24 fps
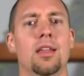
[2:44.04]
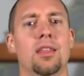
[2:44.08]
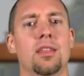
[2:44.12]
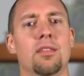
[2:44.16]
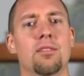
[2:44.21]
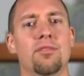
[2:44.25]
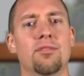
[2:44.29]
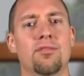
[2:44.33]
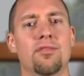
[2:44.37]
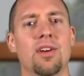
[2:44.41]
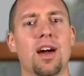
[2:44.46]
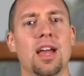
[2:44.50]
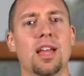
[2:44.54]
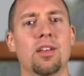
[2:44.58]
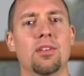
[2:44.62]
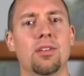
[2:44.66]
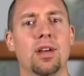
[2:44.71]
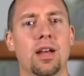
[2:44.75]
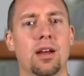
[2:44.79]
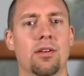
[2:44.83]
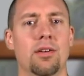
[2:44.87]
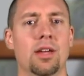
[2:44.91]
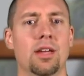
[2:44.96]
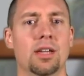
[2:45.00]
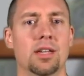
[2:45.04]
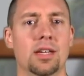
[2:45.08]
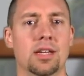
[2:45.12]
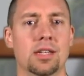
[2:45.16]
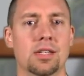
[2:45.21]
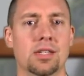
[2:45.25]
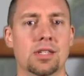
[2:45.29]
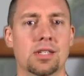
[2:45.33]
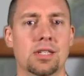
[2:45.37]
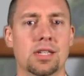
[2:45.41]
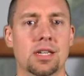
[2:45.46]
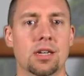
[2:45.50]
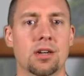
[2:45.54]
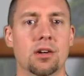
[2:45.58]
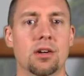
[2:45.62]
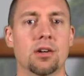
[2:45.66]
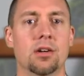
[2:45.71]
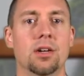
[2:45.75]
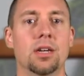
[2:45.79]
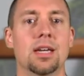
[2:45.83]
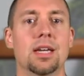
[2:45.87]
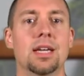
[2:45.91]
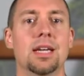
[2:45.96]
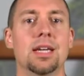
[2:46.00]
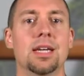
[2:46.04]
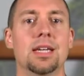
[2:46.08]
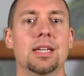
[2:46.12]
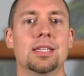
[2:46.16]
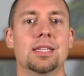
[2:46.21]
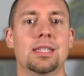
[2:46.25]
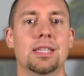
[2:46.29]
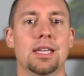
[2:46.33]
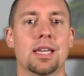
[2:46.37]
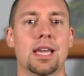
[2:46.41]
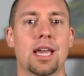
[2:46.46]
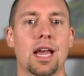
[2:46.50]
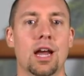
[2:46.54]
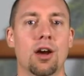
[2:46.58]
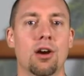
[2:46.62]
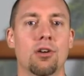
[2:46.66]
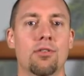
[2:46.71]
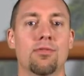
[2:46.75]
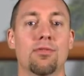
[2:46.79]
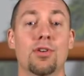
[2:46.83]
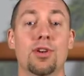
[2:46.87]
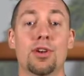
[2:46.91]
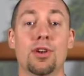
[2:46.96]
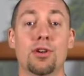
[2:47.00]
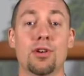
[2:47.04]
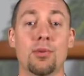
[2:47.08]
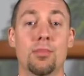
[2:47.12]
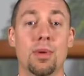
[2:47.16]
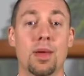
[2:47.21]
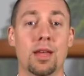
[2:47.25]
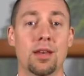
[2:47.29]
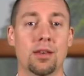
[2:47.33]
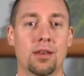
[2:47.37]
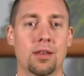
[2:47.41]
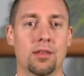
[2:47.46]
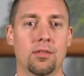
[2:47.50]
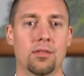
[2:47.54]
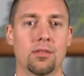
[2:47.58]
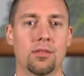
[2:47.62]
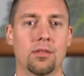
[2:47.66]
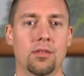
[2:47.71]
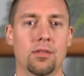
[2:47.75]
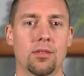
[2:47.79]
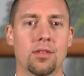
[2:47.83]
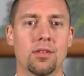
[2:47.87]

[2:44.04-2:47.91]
The final area to consider is the care for your dependents.